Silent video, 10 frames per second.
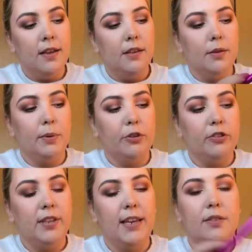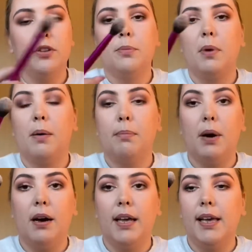So I'll just take some on
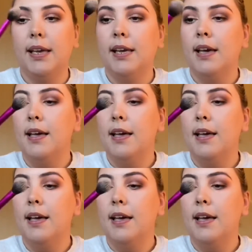my